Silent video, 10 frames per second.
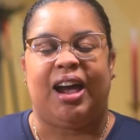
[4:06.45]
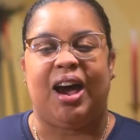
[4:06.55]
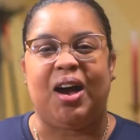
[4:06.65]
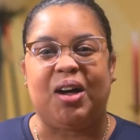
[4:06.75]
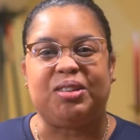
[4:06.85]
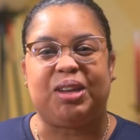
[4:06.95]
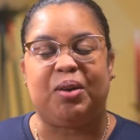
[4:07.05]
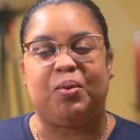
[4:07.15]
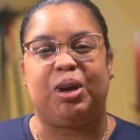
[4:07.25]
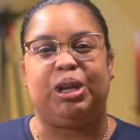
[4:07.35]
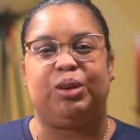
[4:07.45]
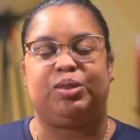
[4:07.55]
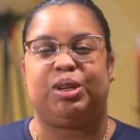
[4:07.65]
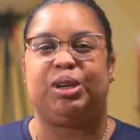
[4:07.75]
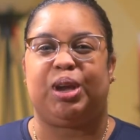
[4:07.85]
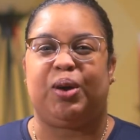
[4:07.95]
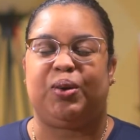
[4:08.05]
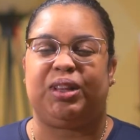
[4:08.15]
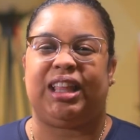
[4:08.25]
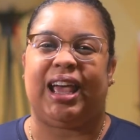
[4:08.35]
I also want you to
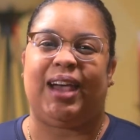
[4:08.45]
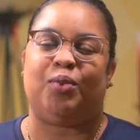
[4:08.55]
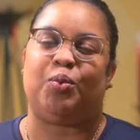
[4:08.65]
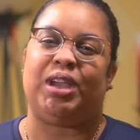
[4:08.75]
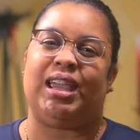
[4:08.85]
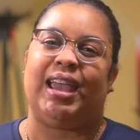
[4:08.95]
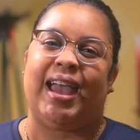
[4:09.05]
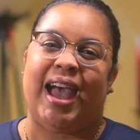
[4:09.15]
know that we